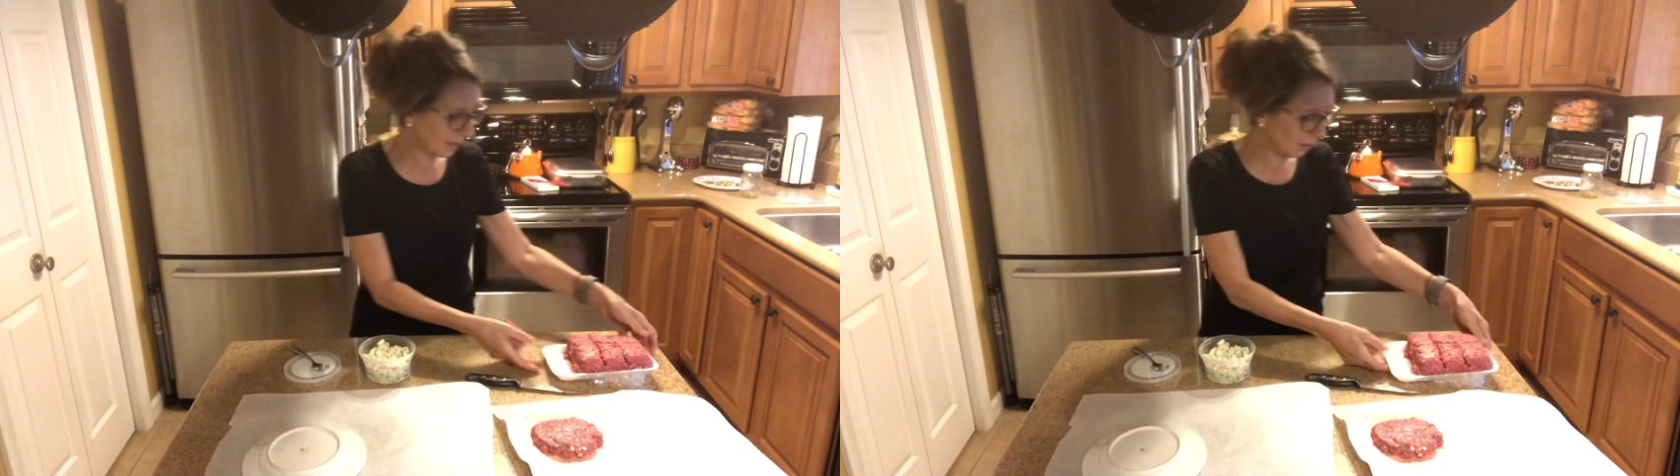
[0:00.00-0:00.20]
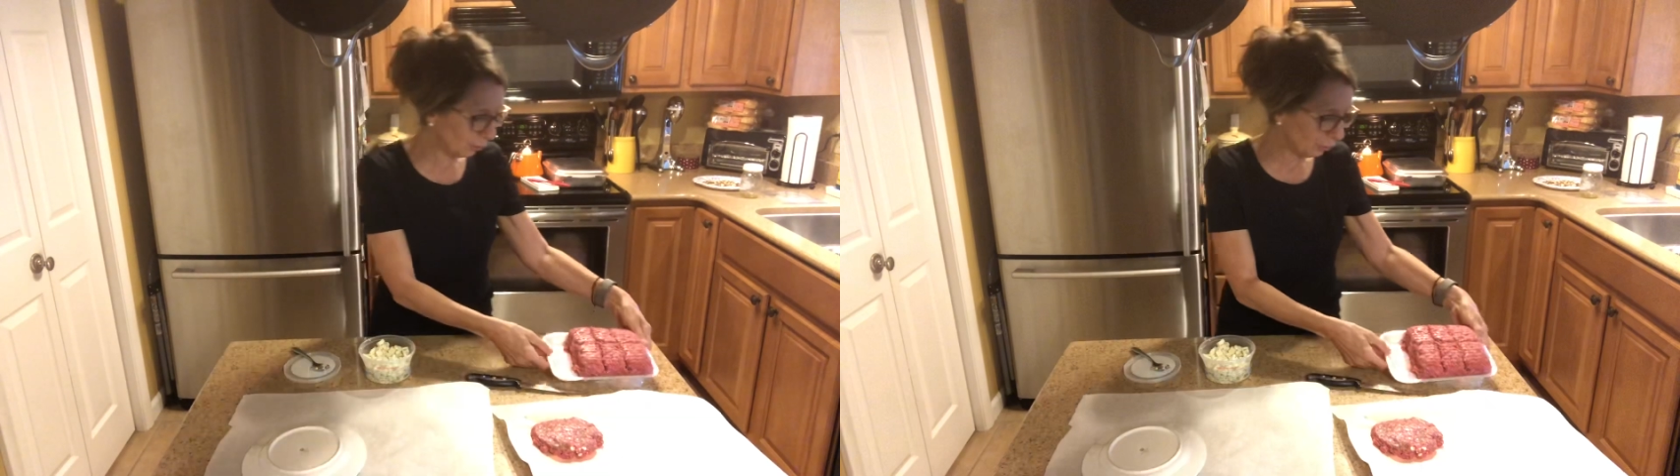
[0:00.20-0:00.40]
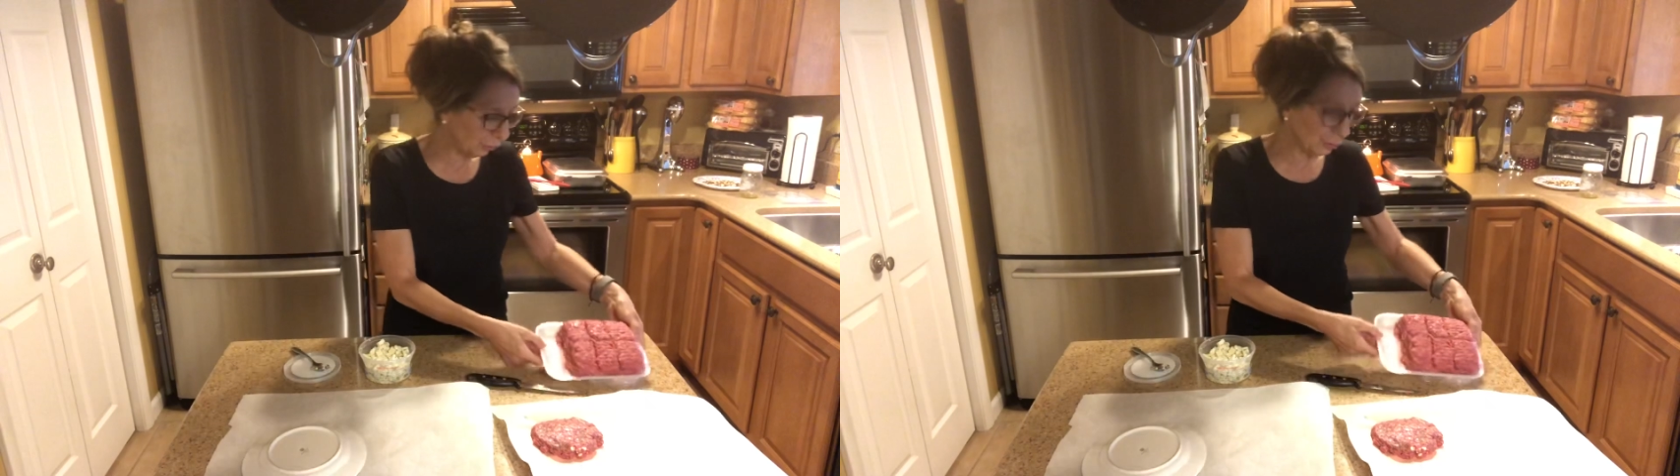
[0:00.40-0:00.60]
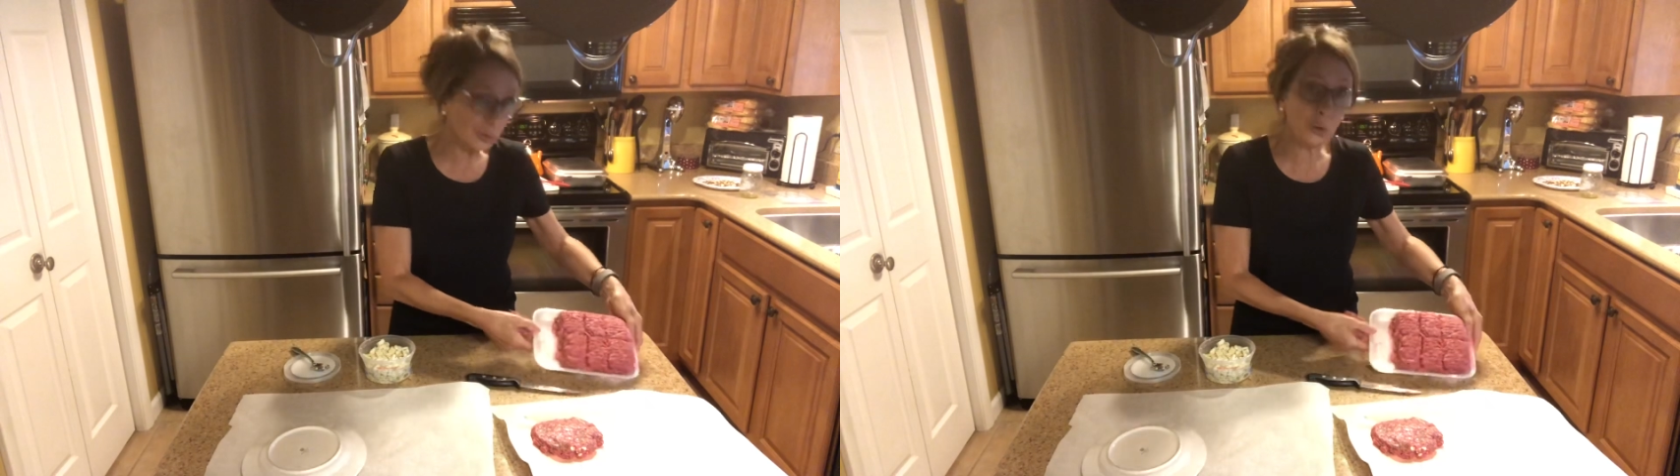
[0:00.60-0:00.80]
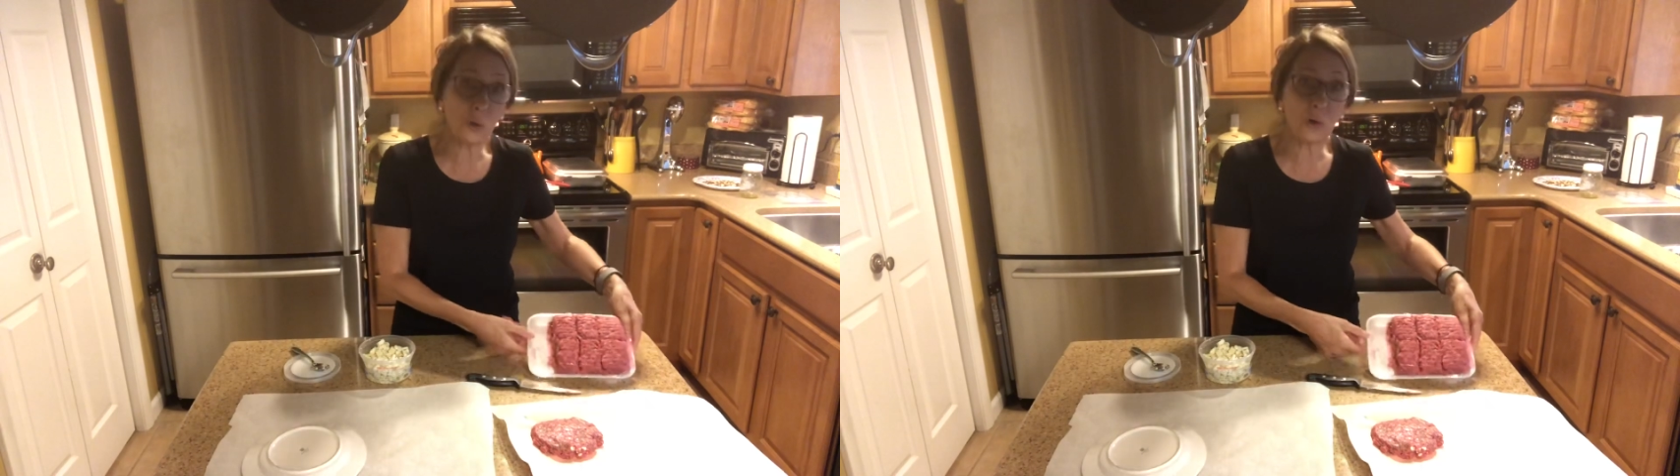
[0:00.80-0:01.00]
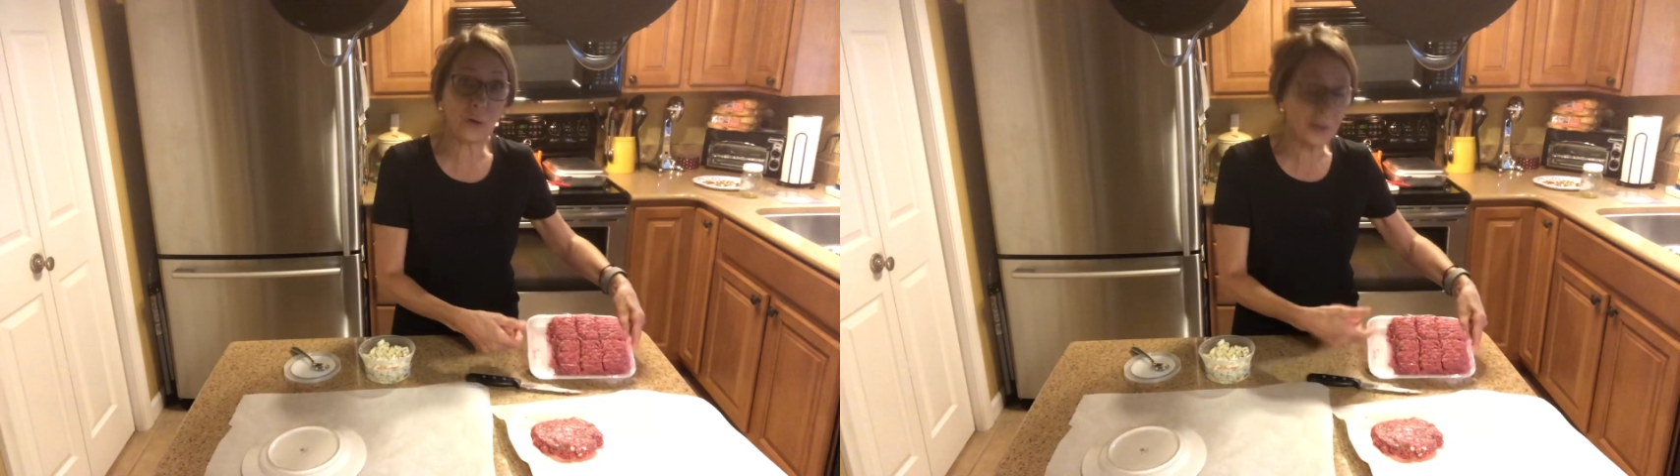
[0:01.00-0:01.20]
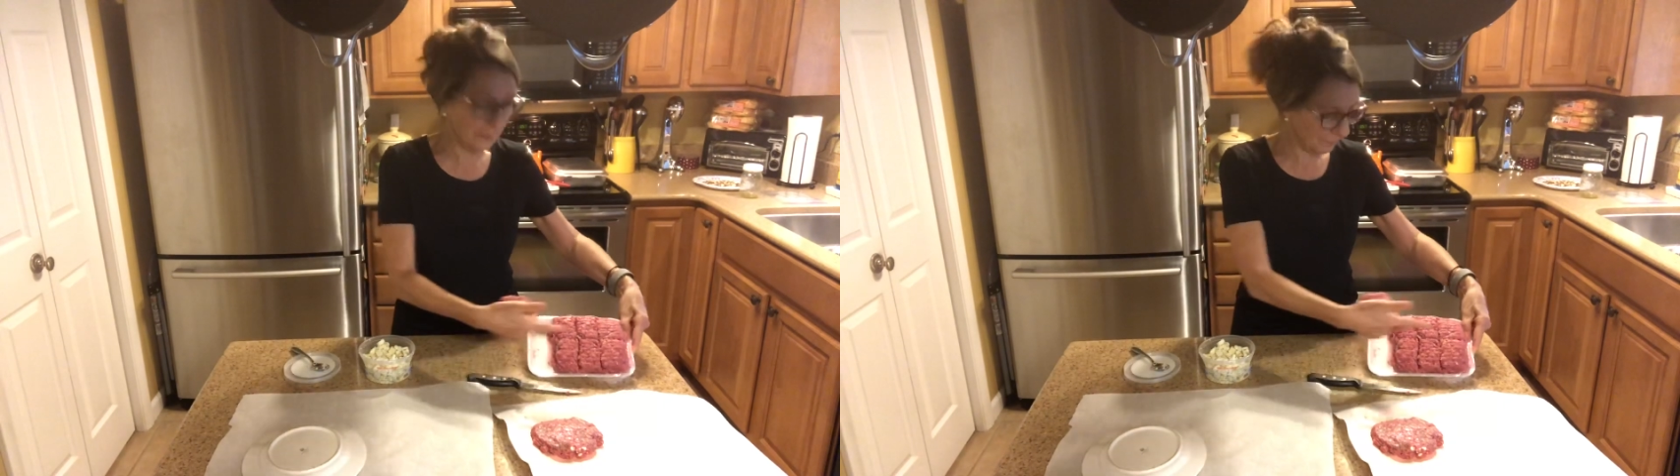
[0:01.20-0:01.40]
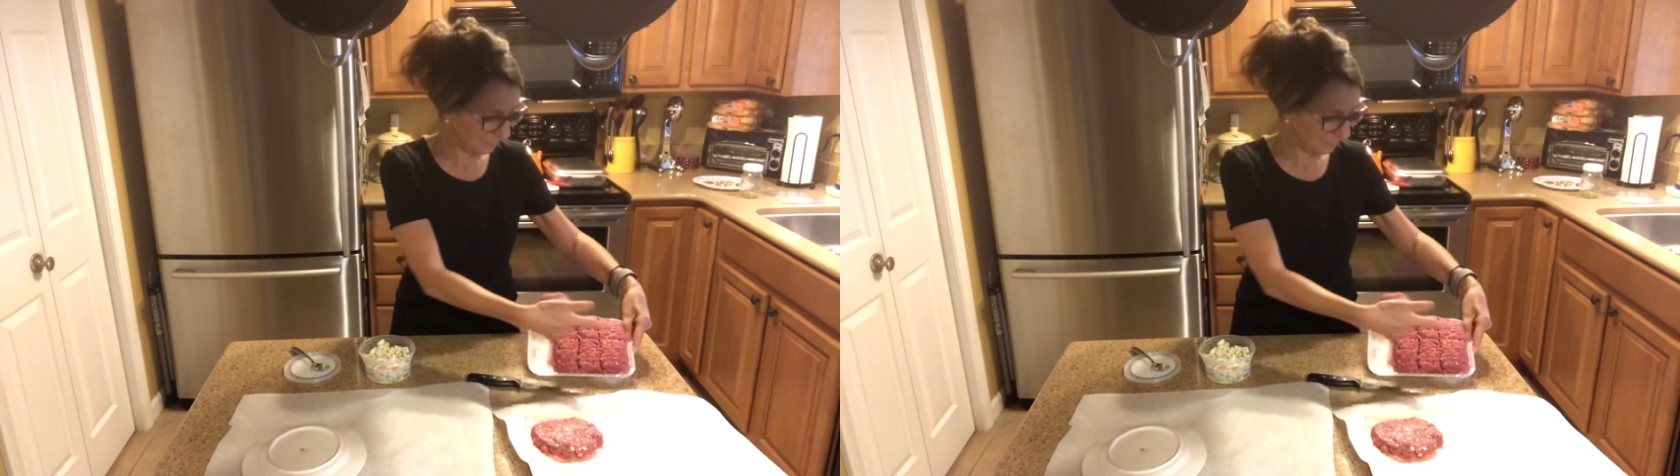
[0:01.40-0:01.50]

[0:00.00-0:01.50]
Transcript: I score it